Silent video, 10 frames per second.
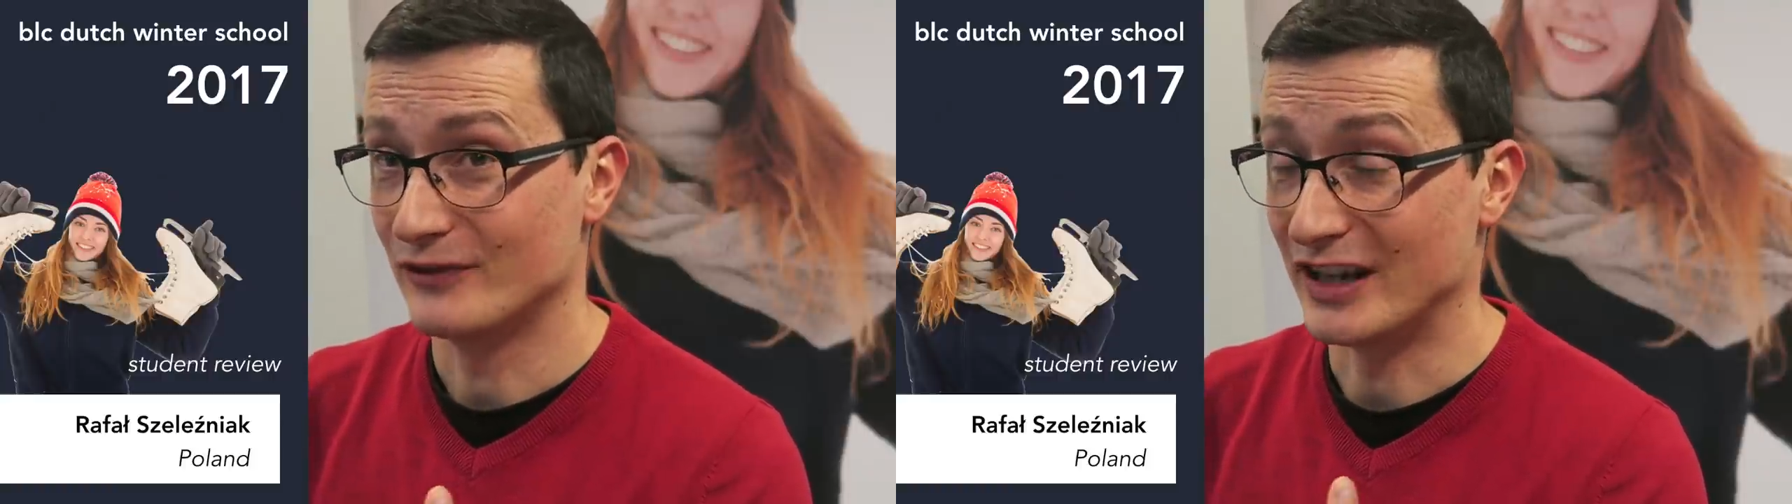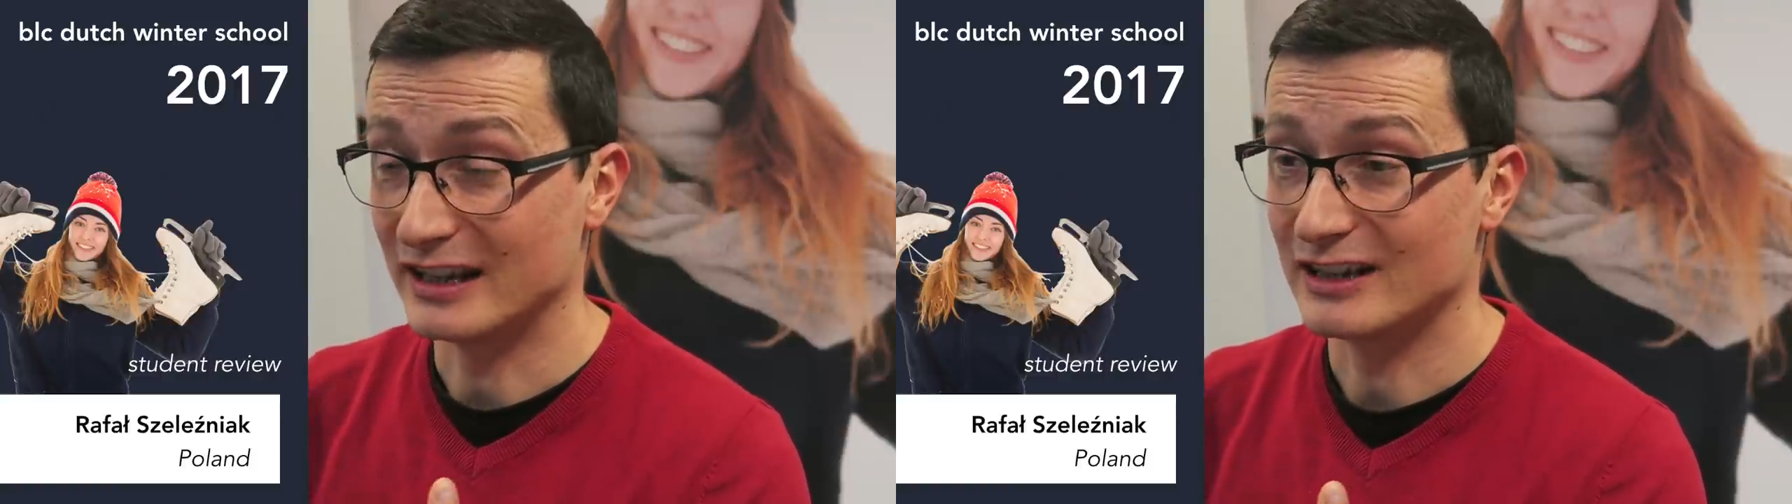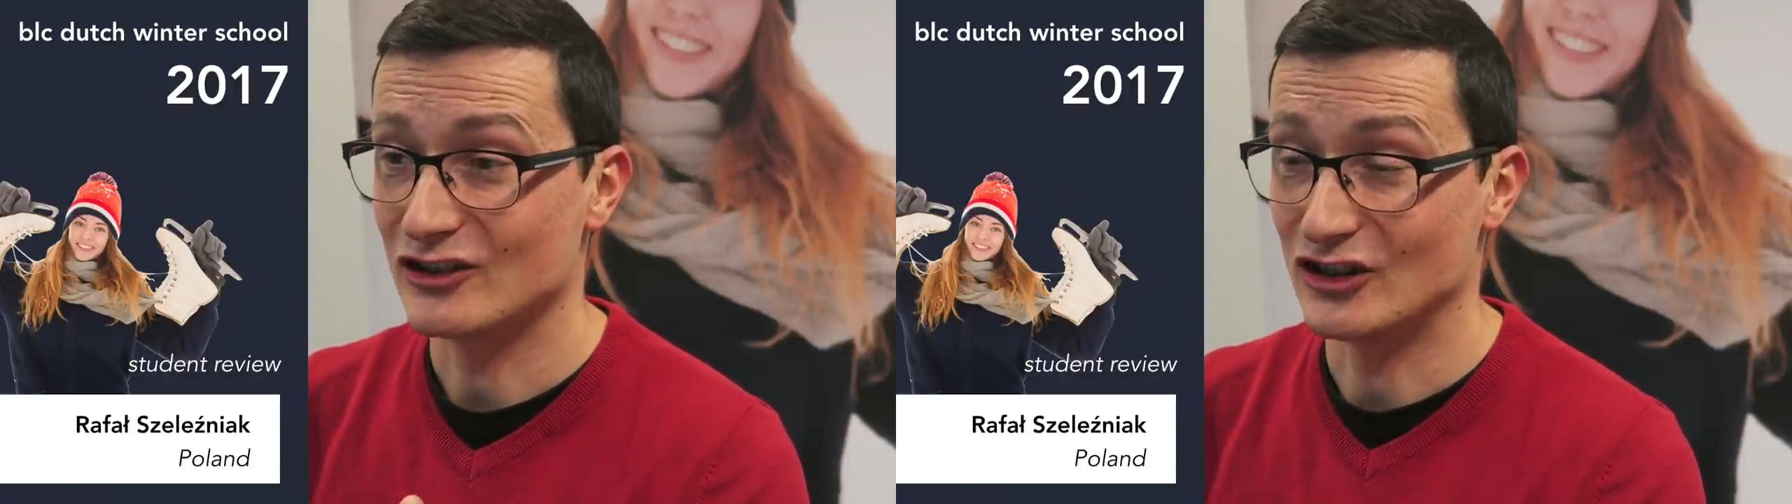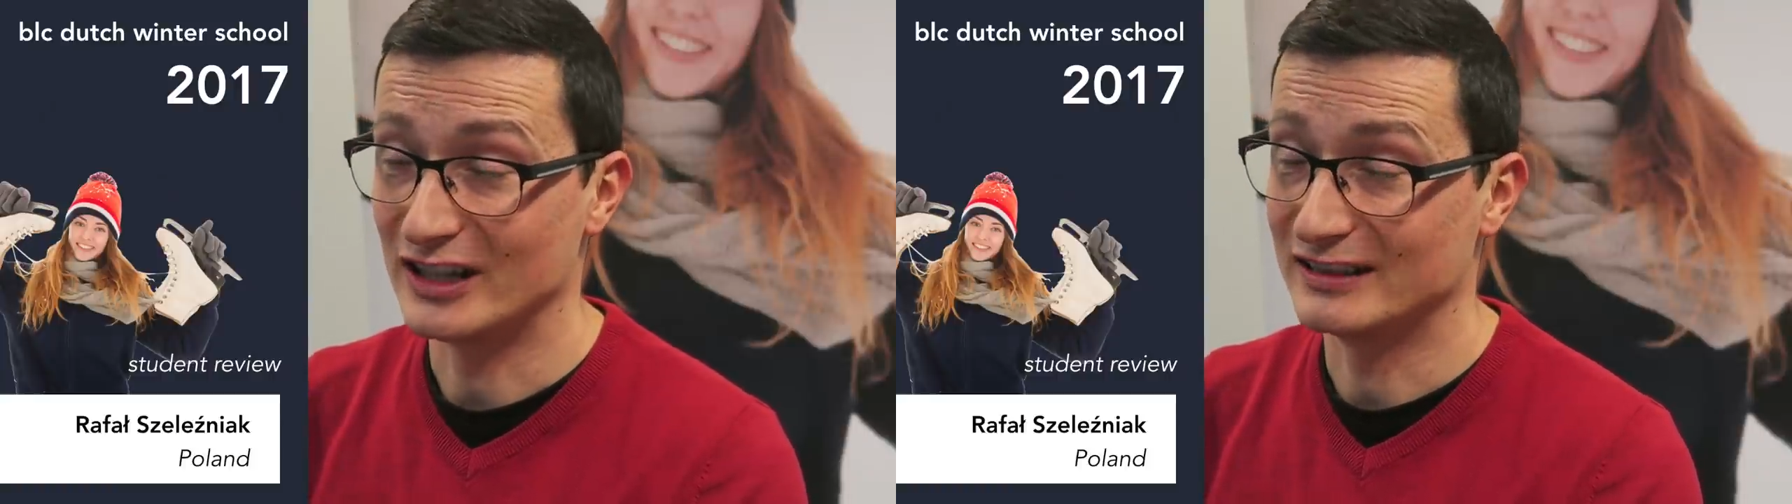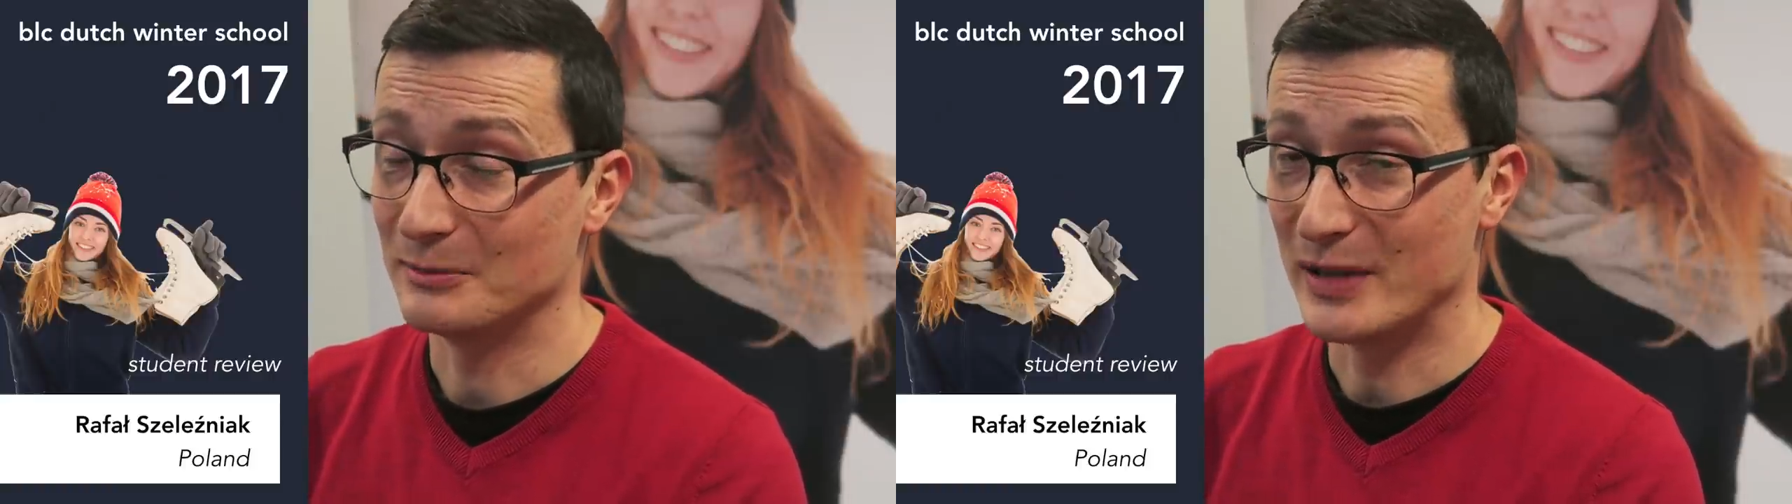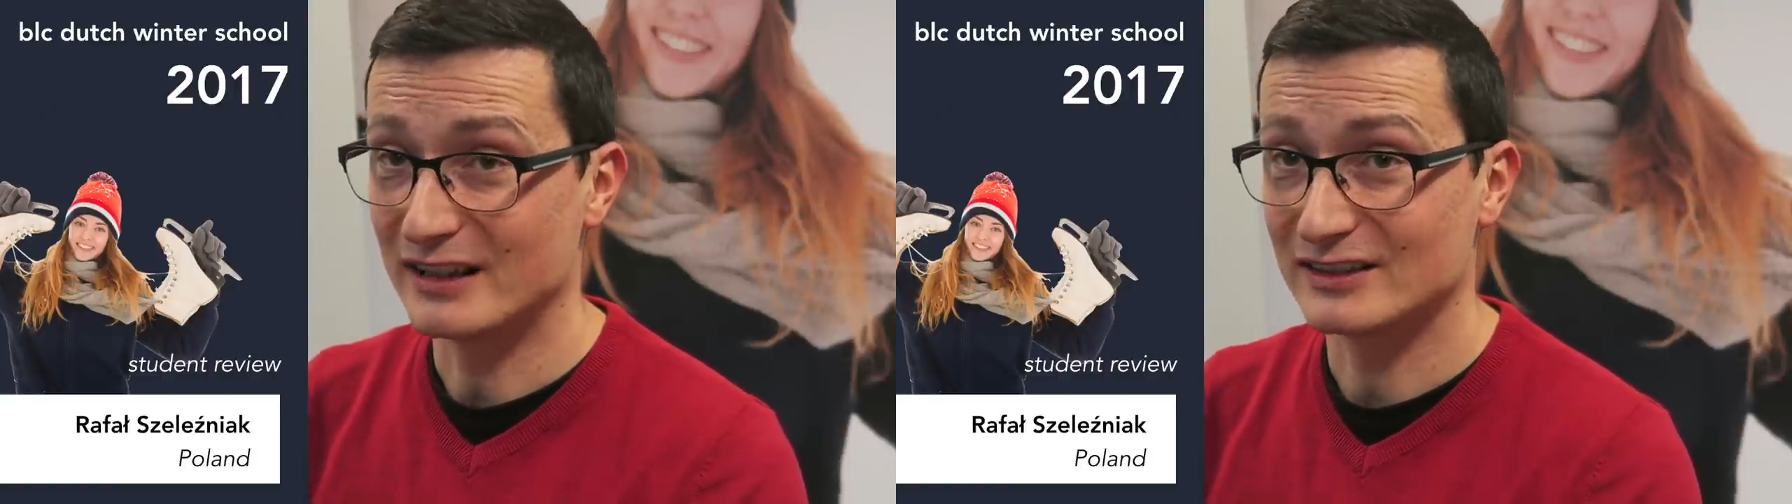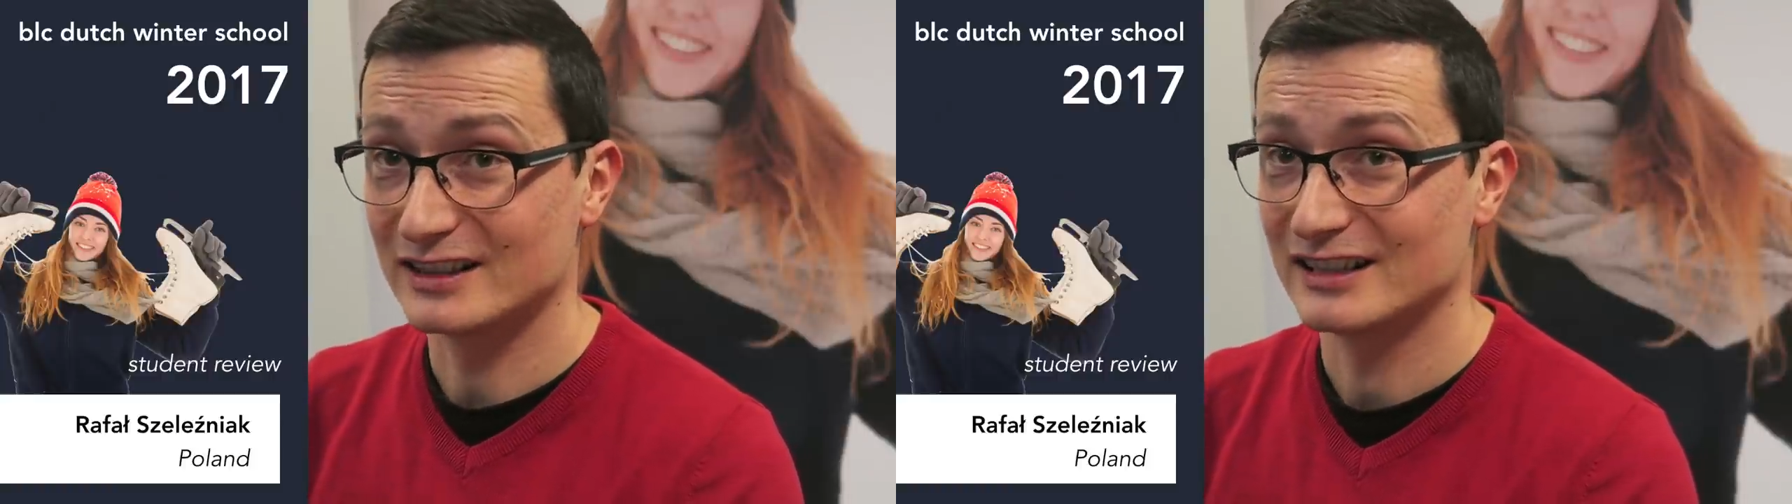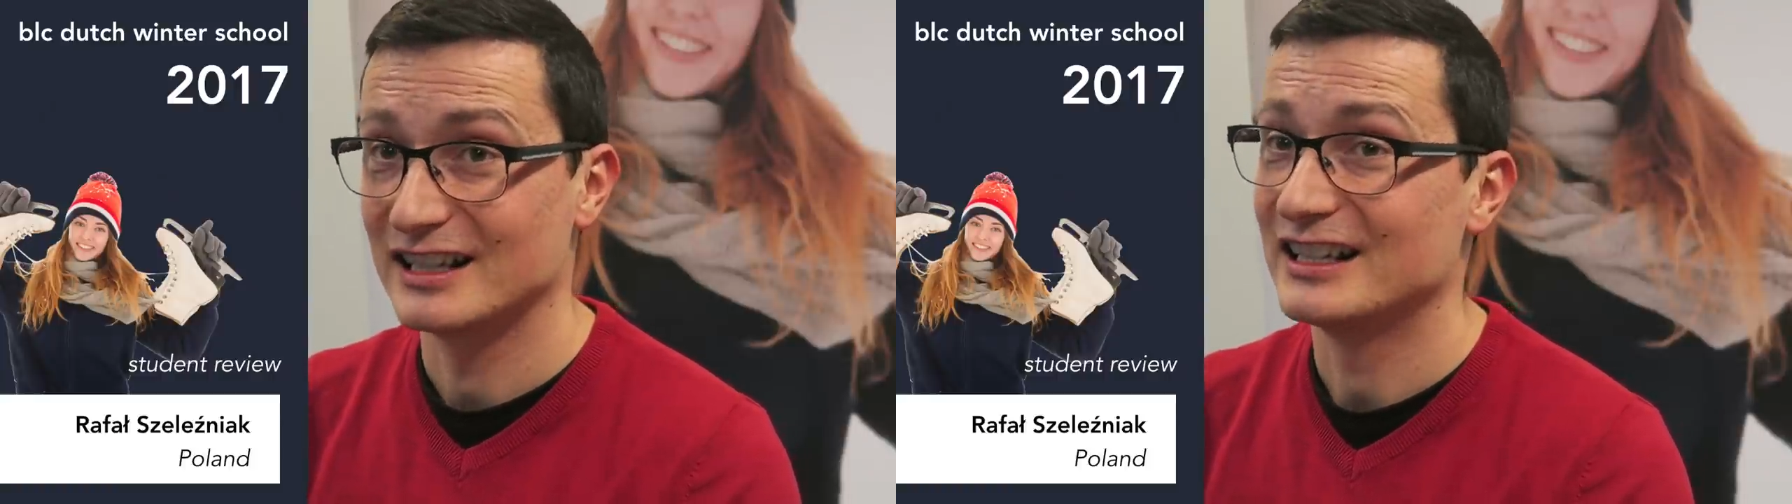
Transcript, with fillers: think she is the best